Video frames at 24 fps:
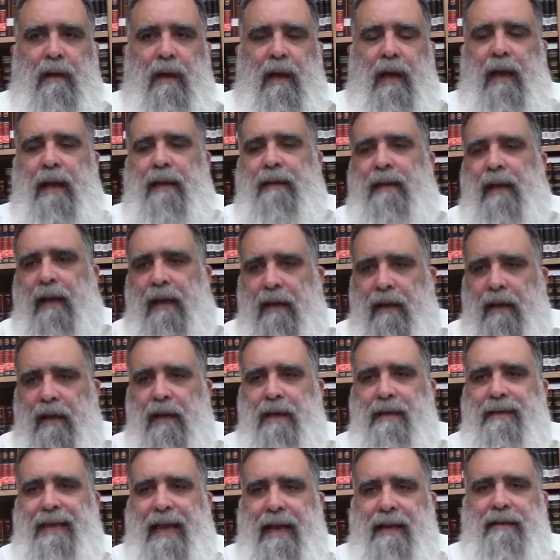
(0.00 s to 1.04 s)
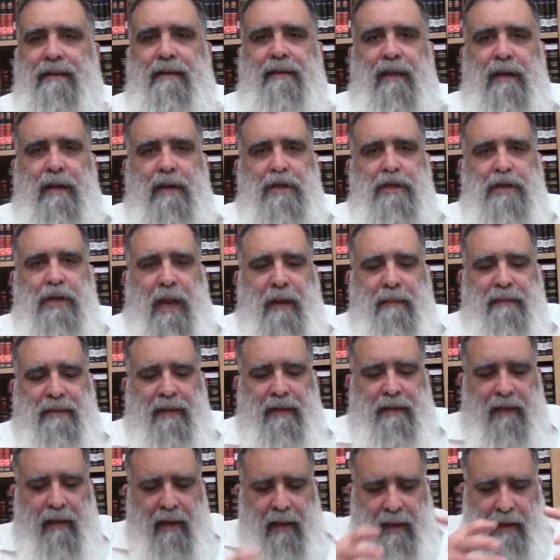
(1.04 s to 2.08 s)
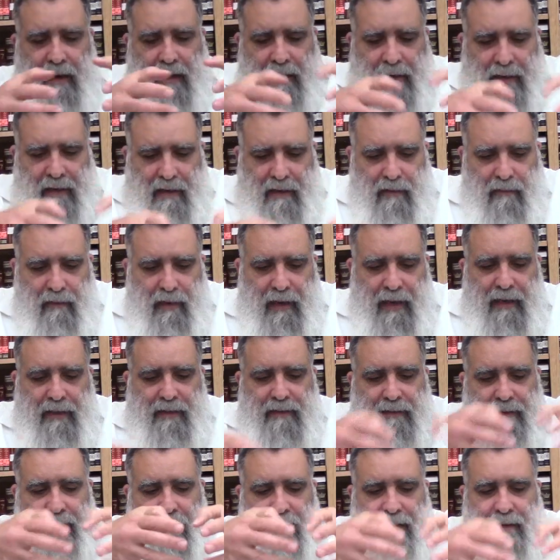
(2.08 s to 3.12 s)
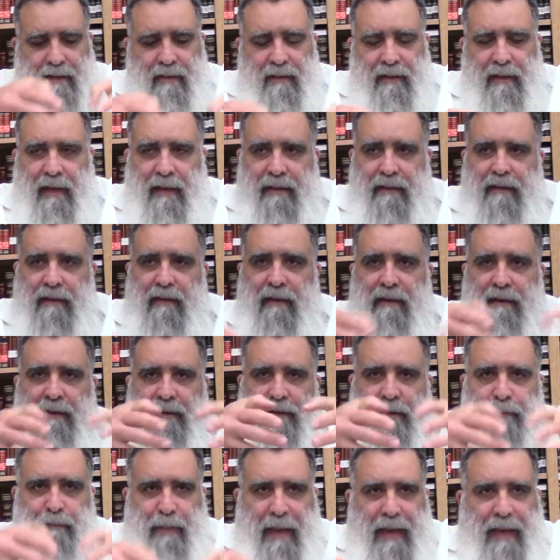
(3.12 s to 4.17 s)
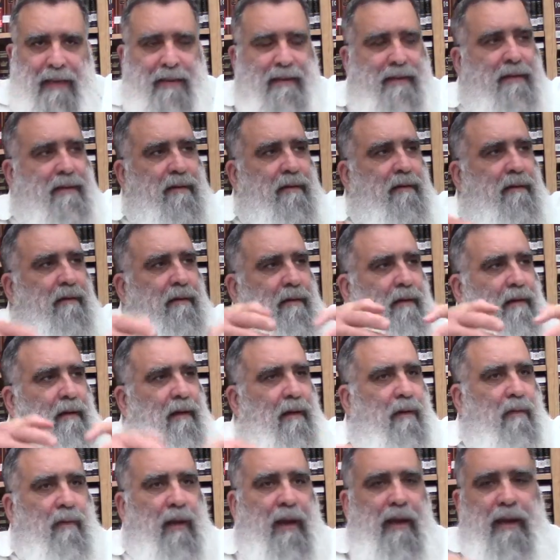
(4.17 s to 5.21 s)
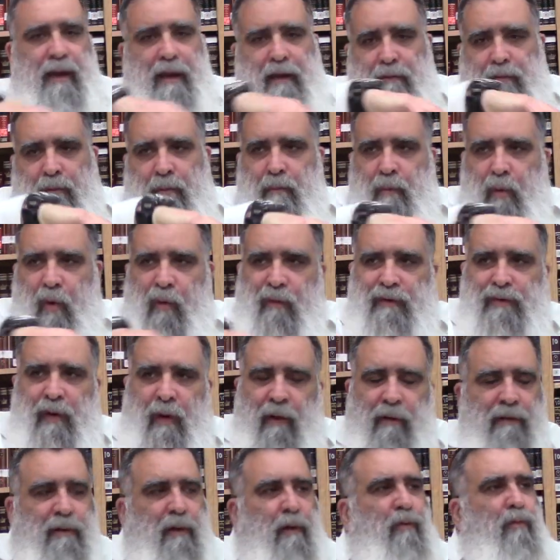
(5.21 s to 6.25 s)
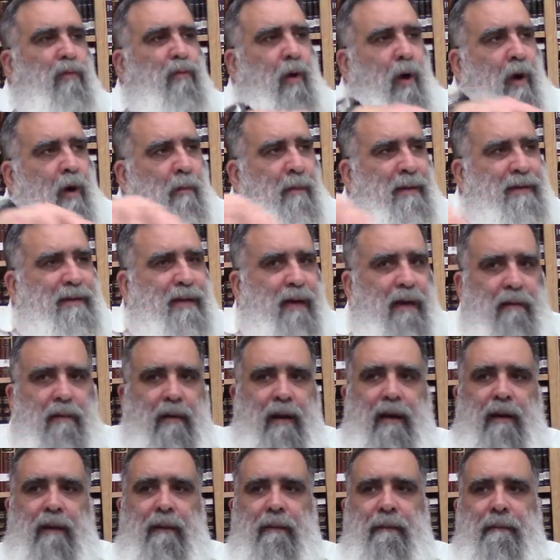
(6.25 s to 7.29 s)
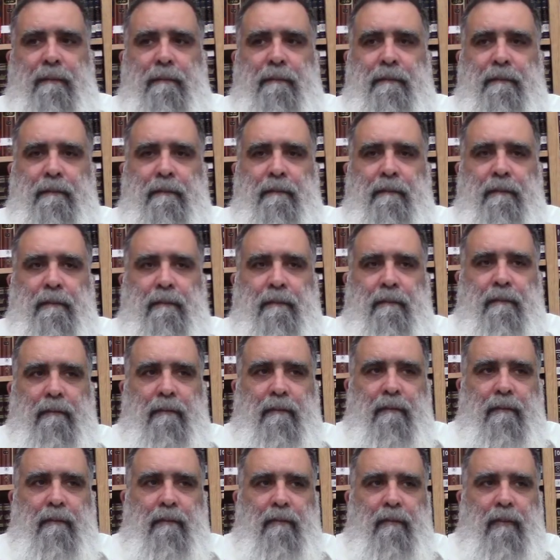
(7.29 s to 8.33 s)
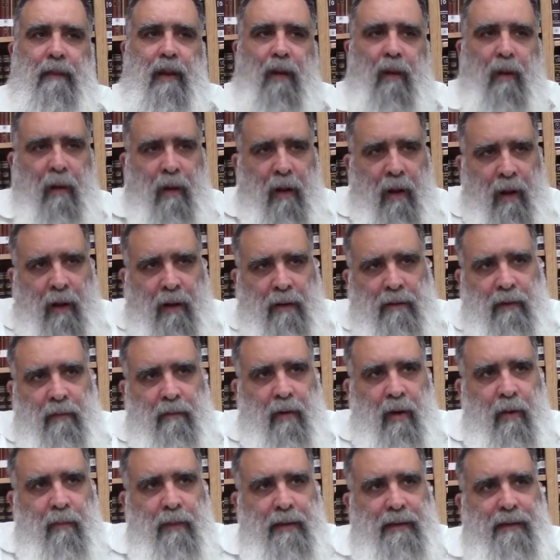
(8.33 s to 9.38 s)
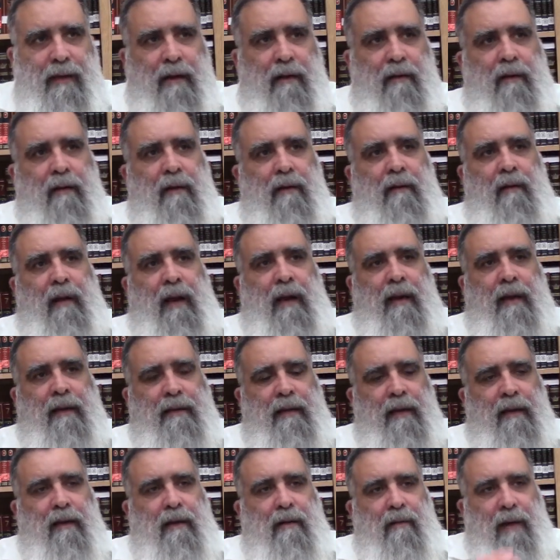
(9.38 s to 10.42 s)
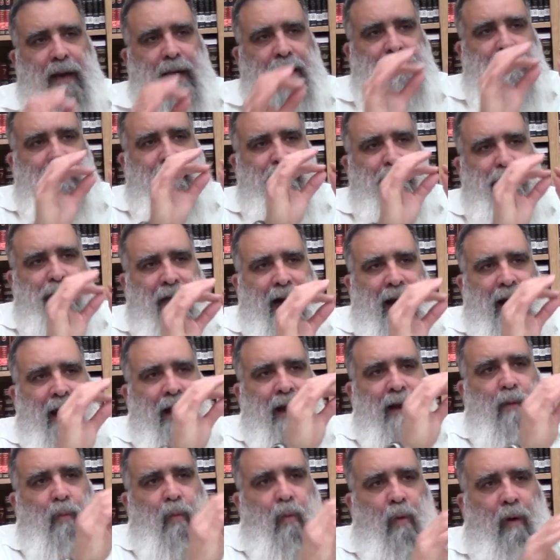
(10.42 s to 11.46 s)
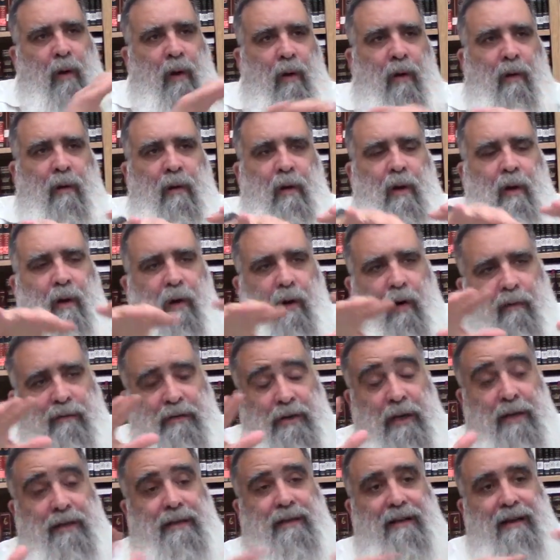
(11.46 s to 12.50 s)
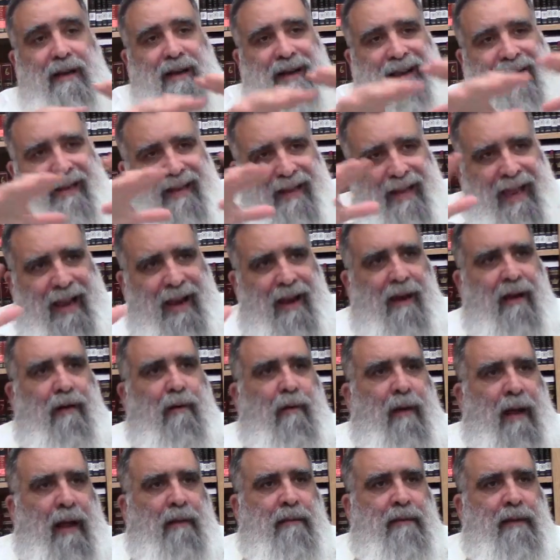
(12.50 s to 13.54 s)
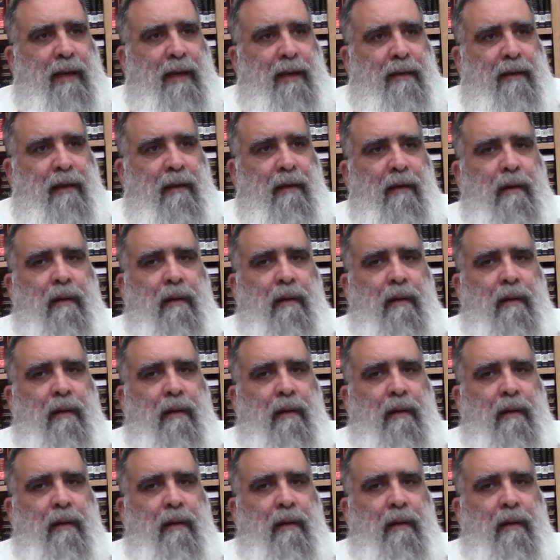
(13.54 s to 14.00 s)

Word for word: And then he takes it and he shapes it and he creates that, that space, right? He removes all the raw material, all the raw material around until it creates a fine wall of just clay around it.